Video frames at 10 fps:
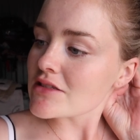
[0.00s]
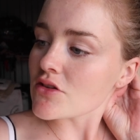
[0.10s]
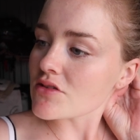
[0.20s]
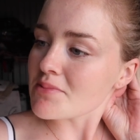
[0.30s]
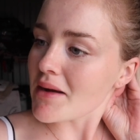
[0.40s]

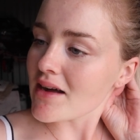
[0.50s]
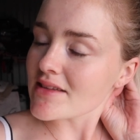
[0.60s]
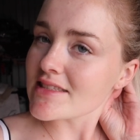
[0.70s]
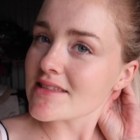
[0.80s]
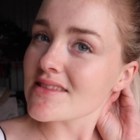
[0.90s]
Socks
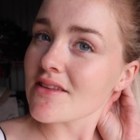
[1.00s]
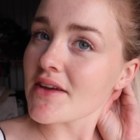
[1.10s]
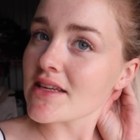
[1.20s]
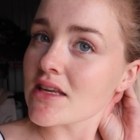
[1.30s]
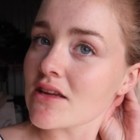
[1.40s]
passes the
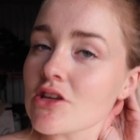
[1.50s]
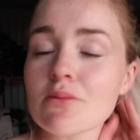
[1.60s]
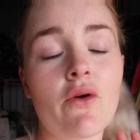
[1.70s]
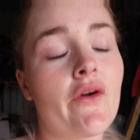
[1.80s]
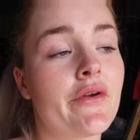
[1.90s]
vetting
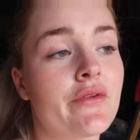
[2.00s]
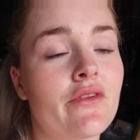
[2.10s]
tomorrow.